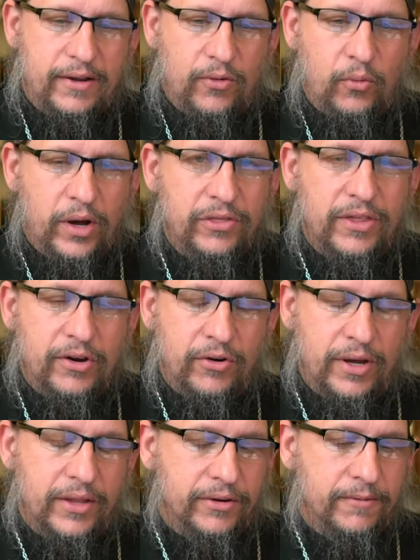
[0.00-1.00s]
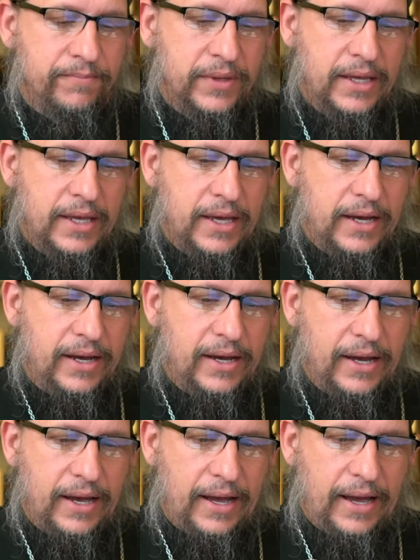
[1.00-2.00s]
one thing or another uh,